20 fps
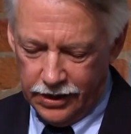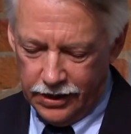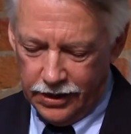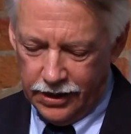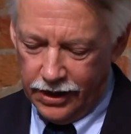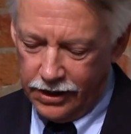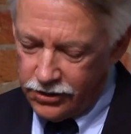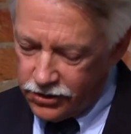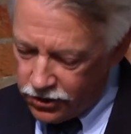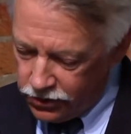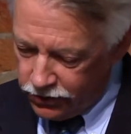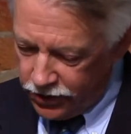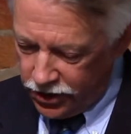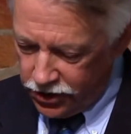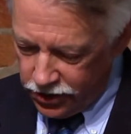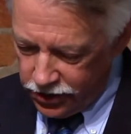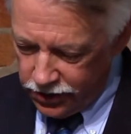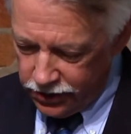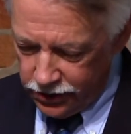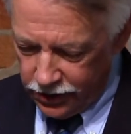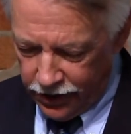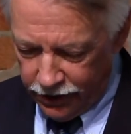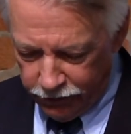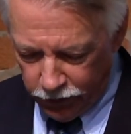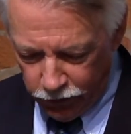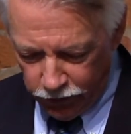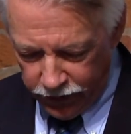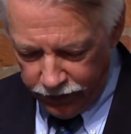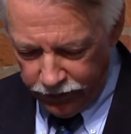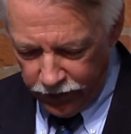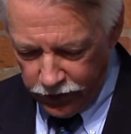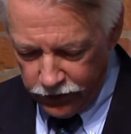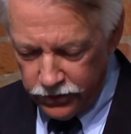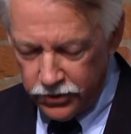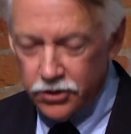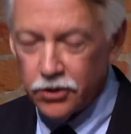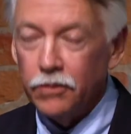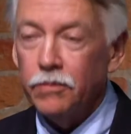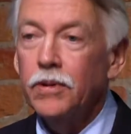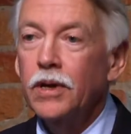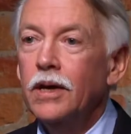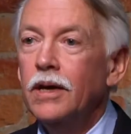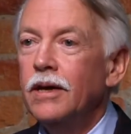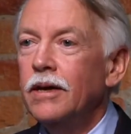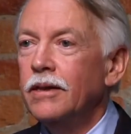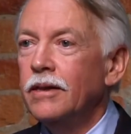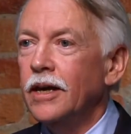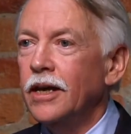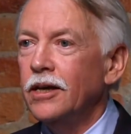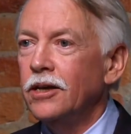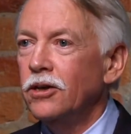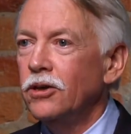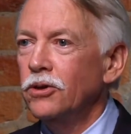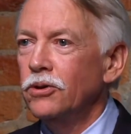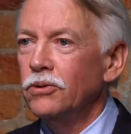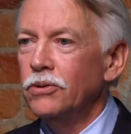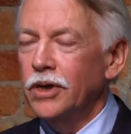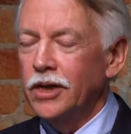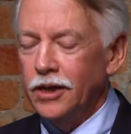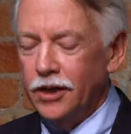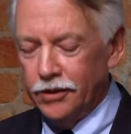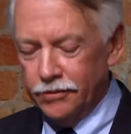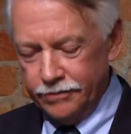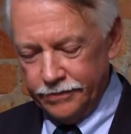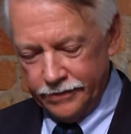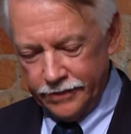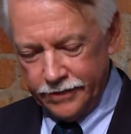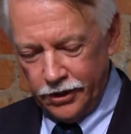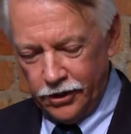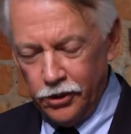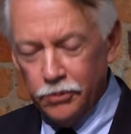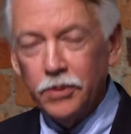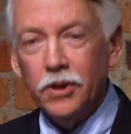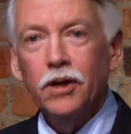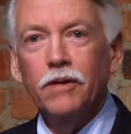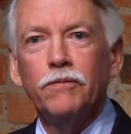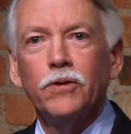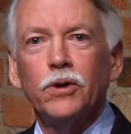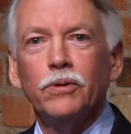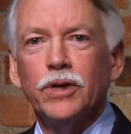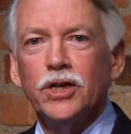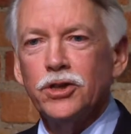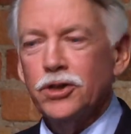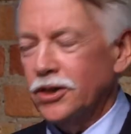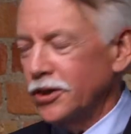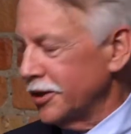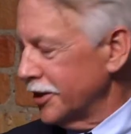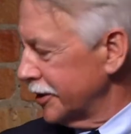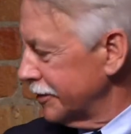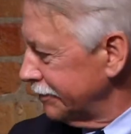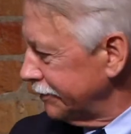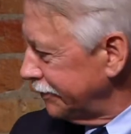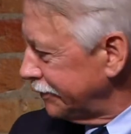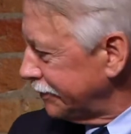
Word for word: uh, and to each and every one of you. So thank you, and I'll open it up for questions.